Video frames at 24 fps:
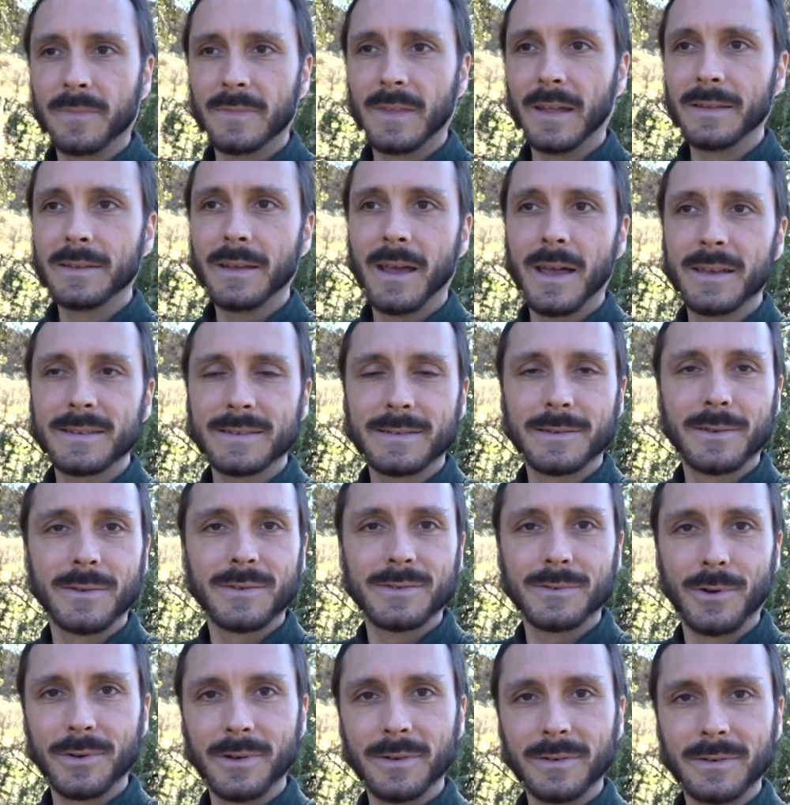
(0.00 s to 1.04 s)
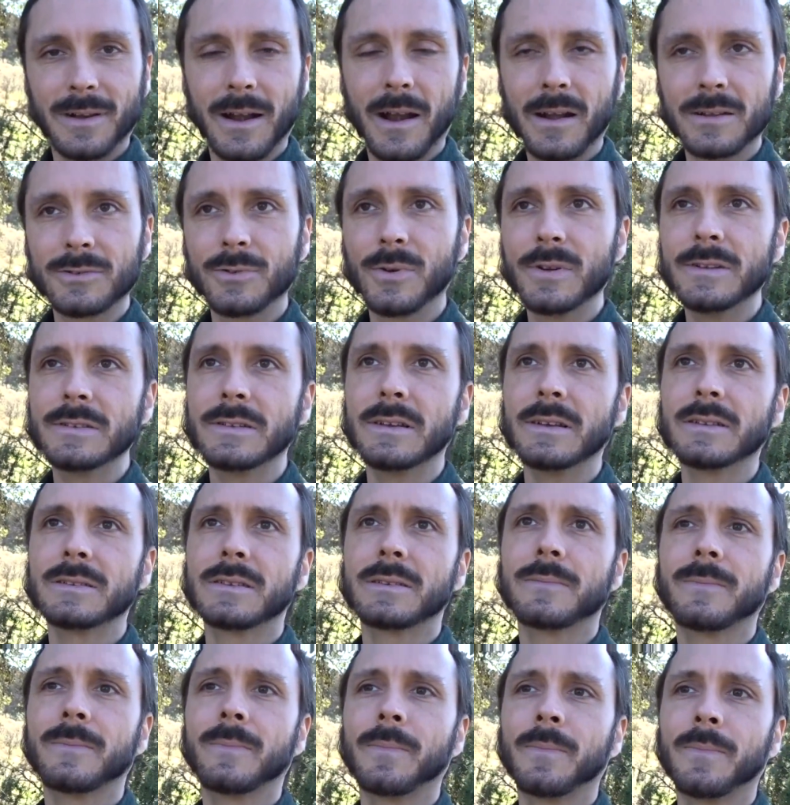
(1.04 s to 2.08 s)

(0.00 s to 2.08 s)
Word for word: that has certain characteristics.